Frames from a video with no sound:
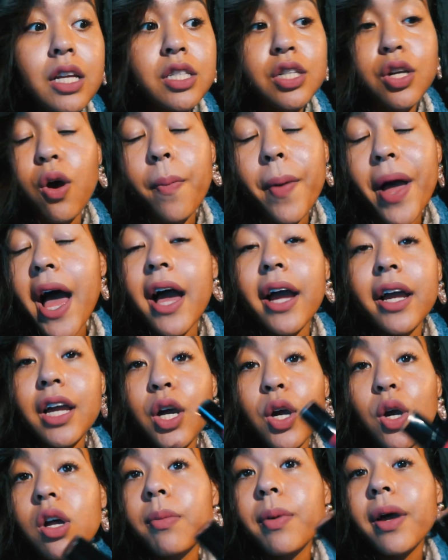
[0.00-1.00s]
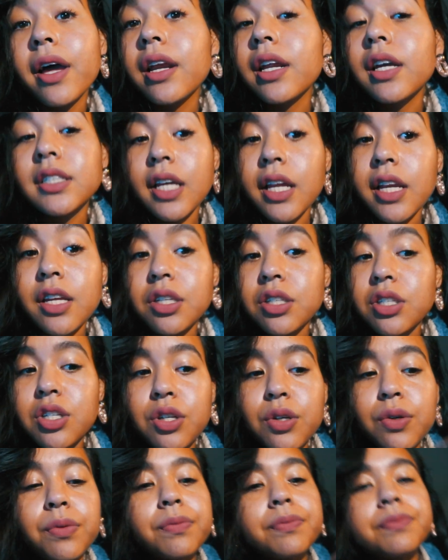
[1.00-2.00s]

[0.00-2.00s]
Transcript: to go pack and go to bed because I need to.